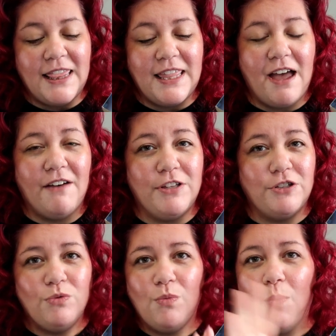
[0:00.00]
They have
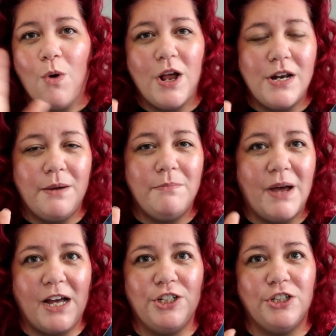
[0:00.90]
this one
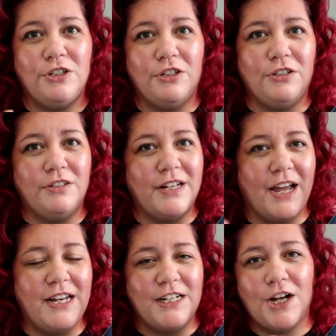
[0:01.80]
magical
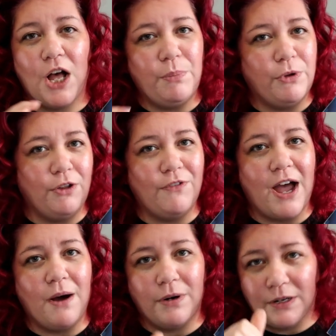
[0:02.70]
night, a couple of
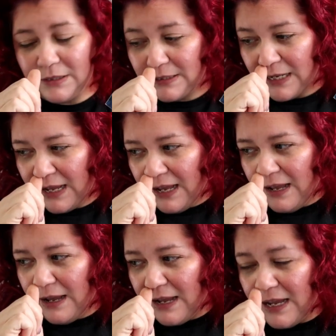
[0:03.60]
hours.
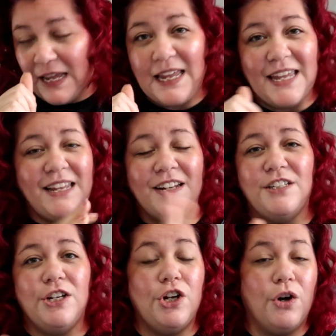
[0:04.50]
He
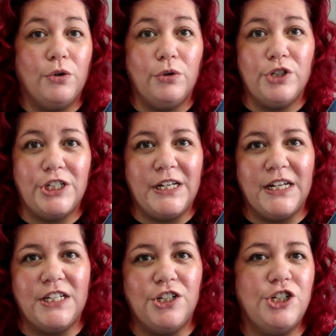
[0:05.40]
doesn't know who
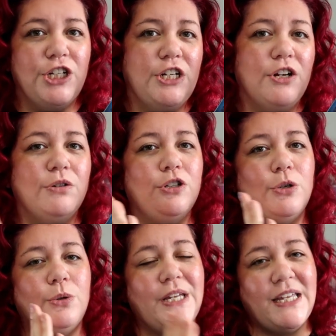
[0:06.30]
she is. She knows
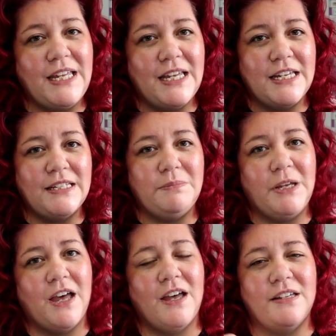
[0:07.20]
who he is
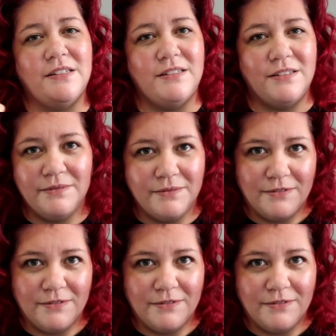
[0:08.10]
because